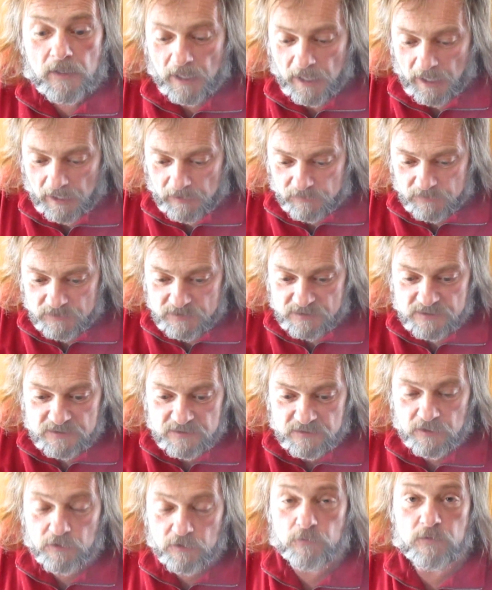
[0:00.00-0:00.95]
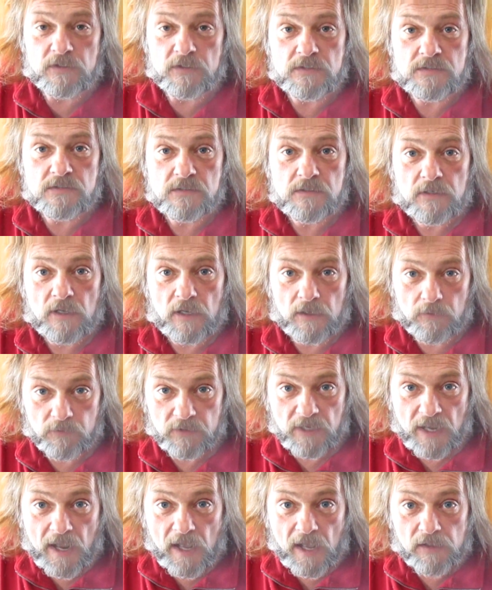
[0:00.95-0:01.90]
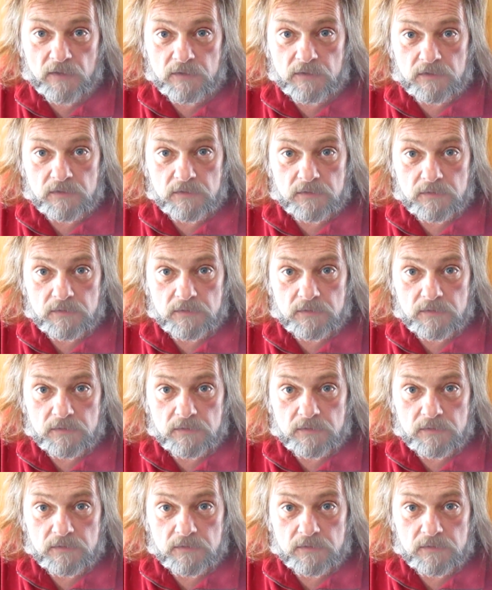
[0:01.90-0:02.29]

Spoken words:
and this series a reality.